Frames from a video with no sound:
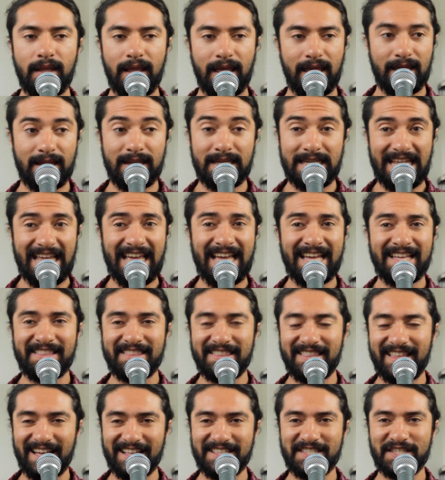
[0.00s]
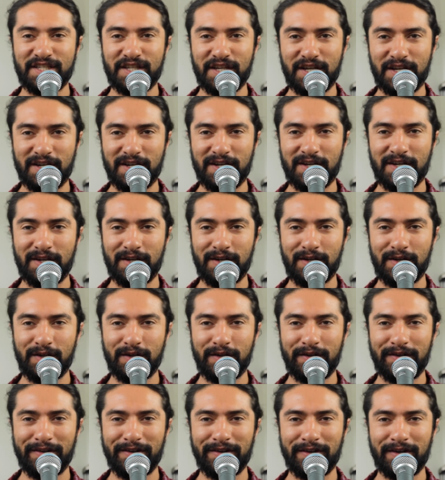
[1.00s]
and yeah, that's
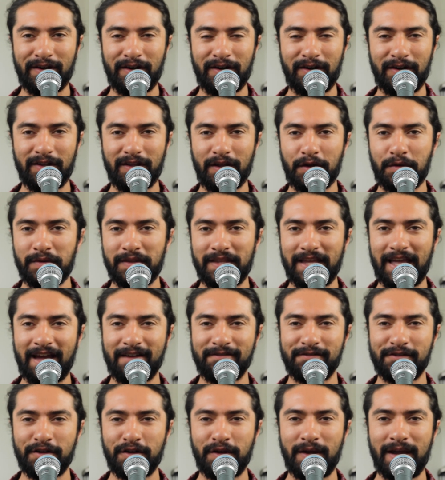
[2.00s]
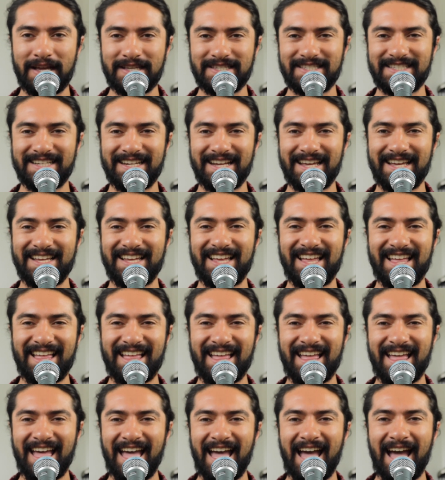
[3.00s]
uh, all I really have for you guys today.
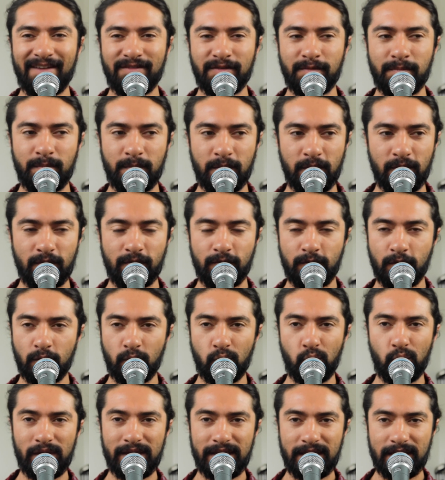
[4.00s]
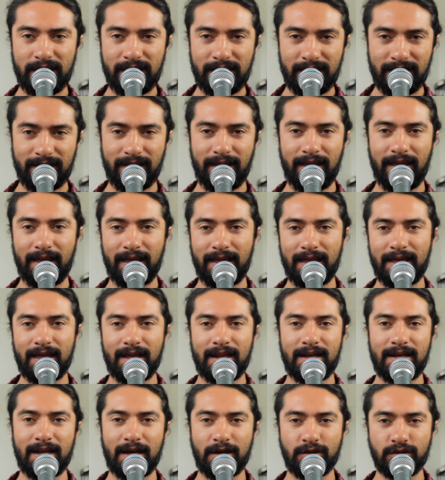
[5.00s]
Have a beautiful week,
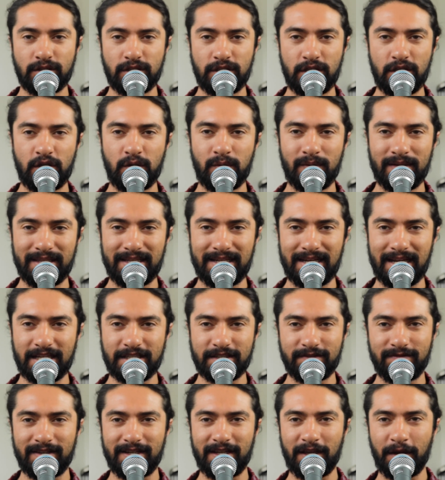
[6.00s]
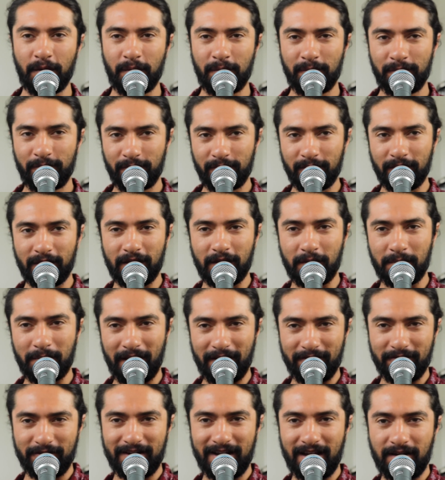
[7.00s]
and I'll see you in the next video.
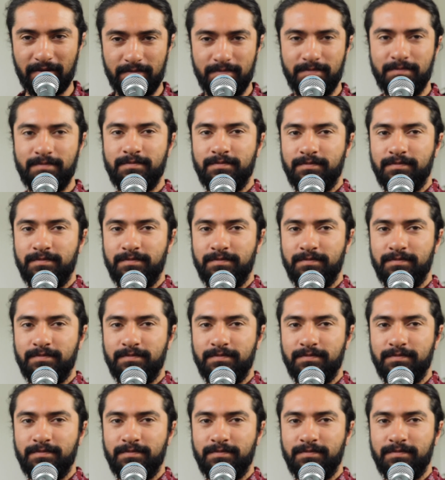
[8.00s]
Goodbye for now.